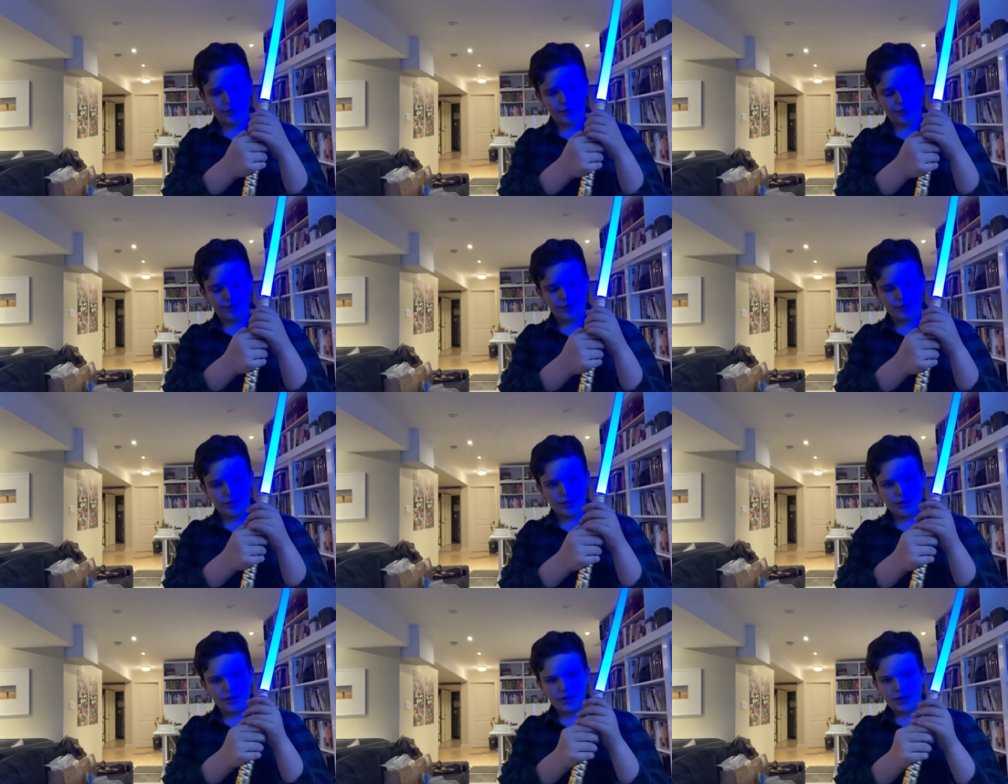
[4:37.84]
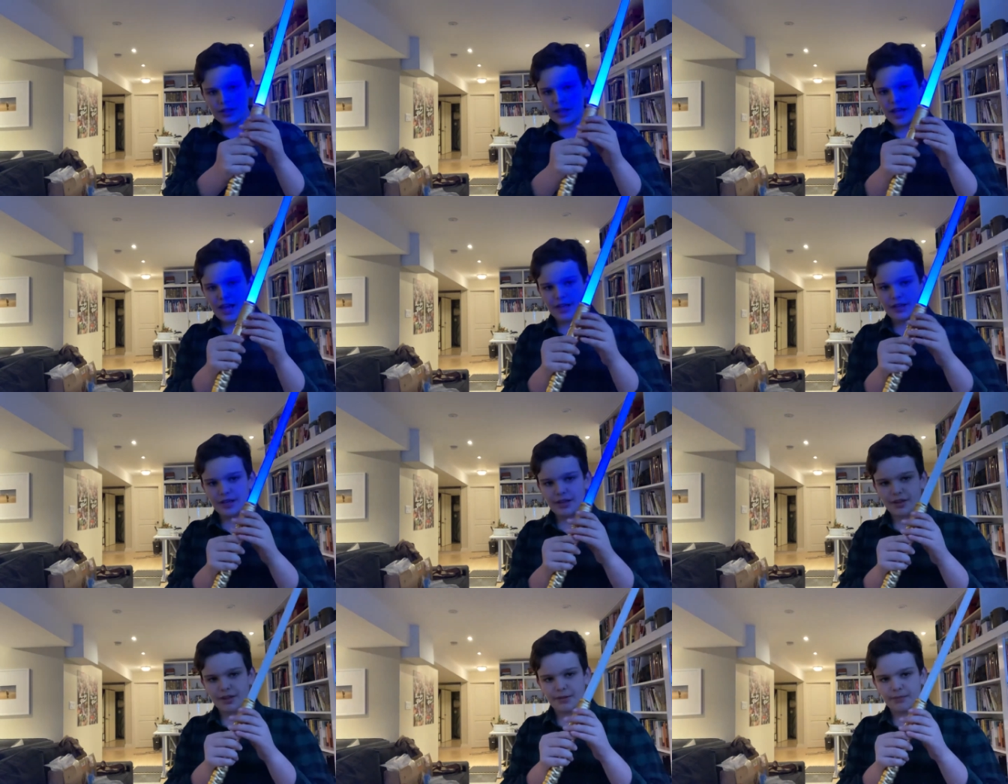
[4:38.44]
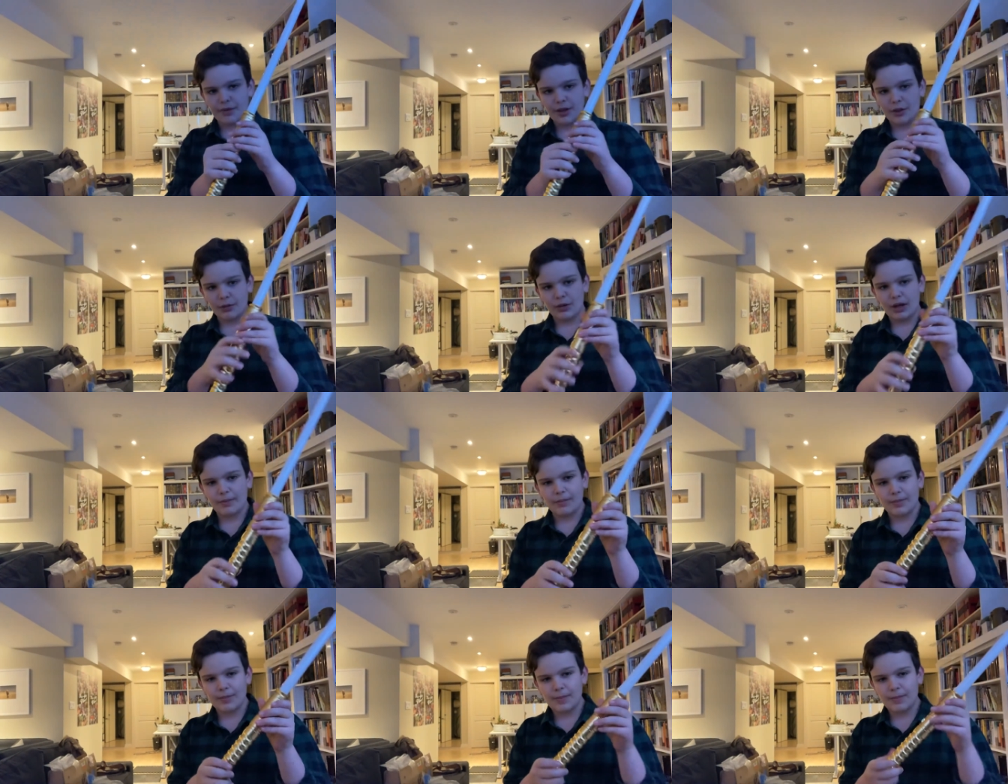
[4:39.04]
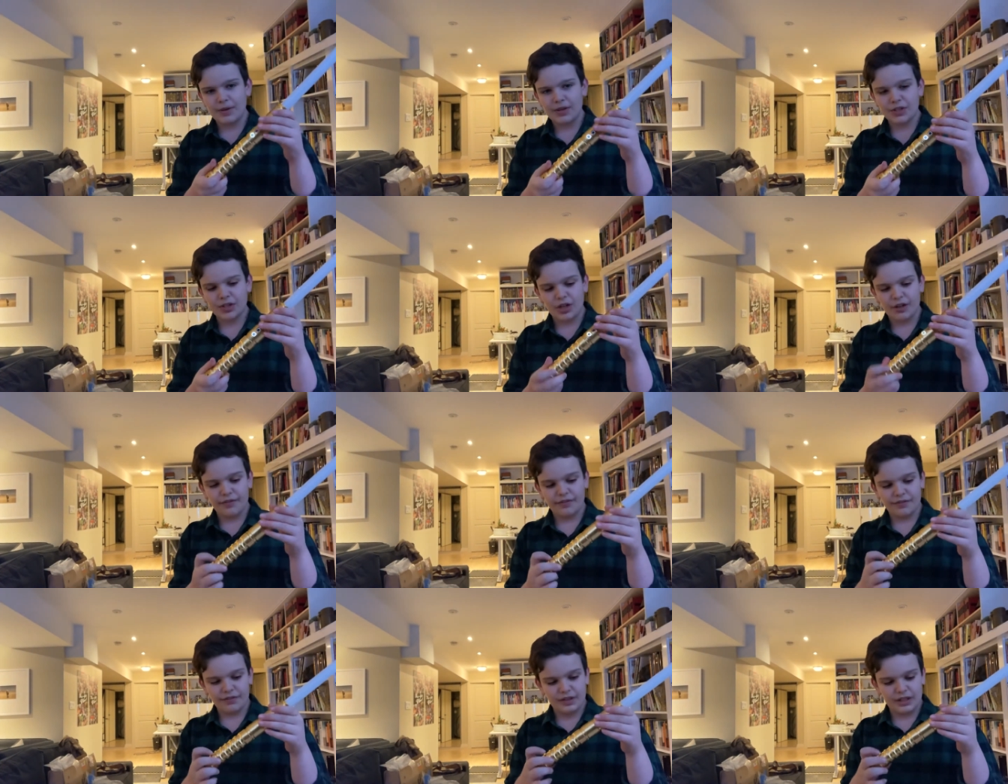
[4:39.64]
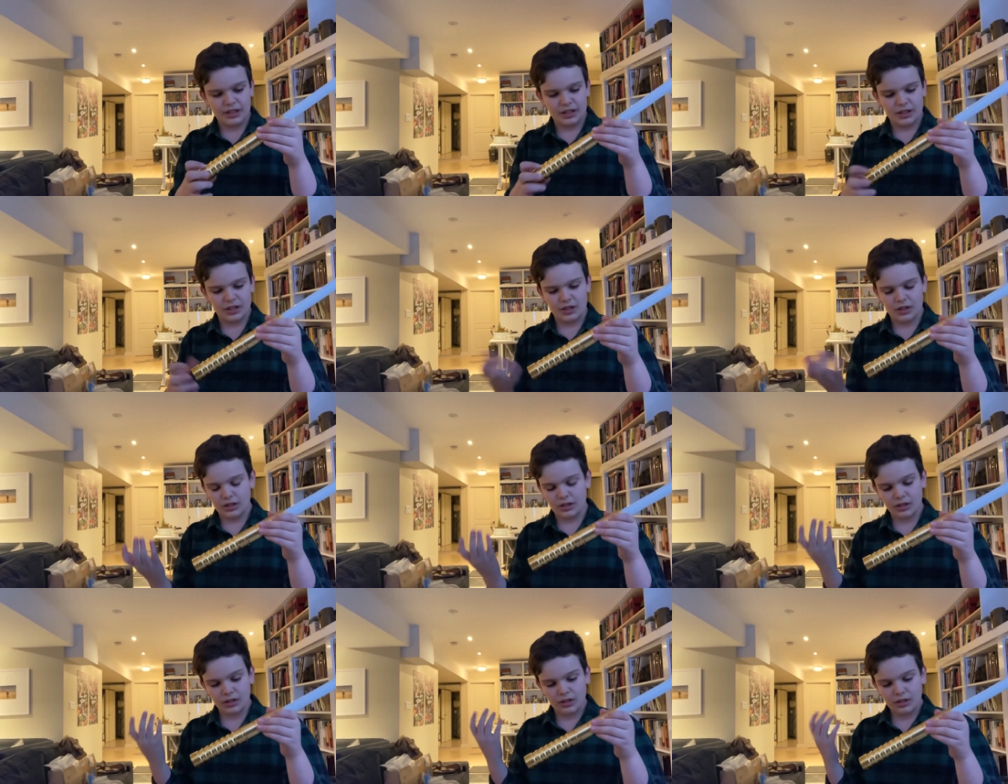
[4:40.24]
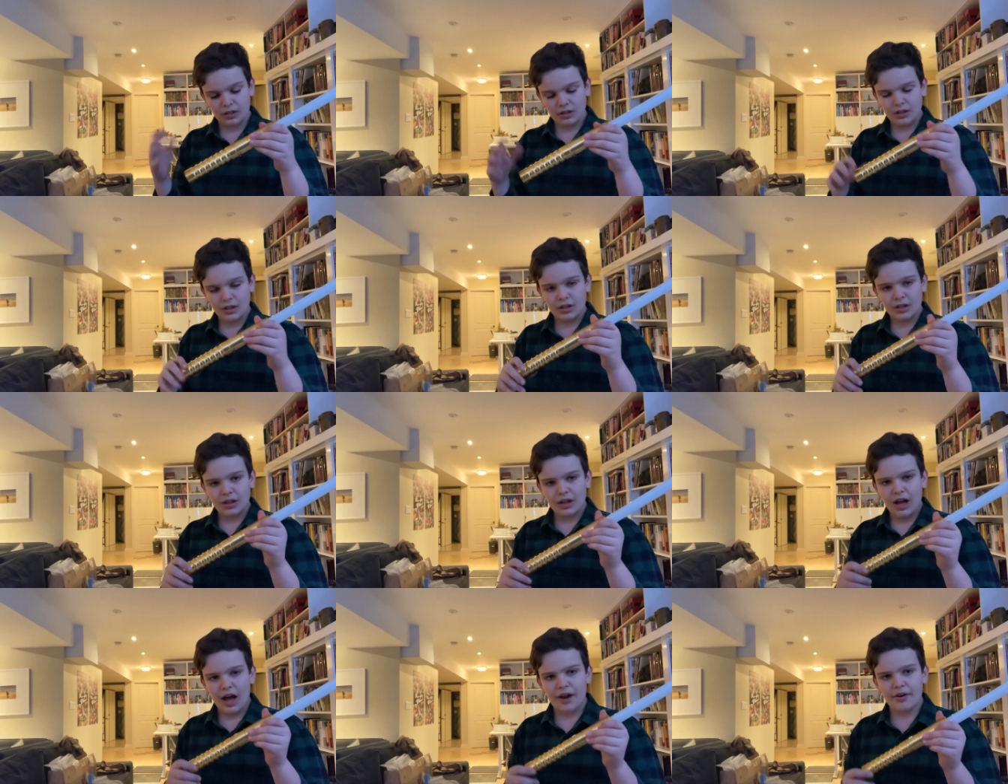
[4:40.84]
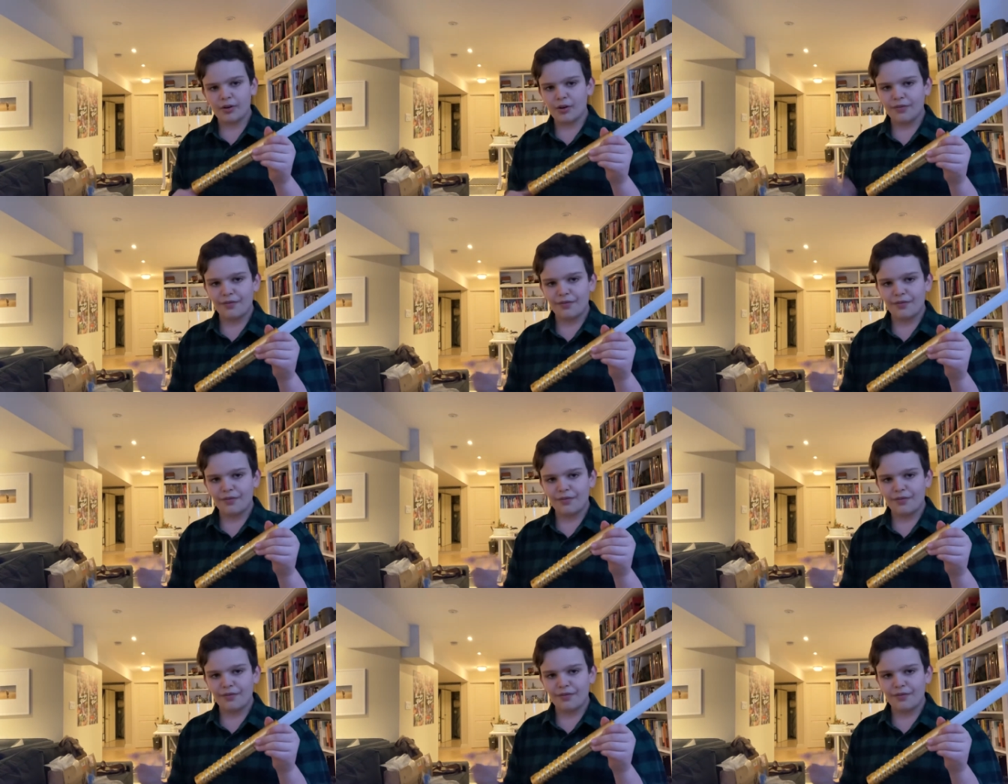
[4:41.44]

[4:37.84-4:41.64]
of anything, by the way. Maybe based off of I don't know.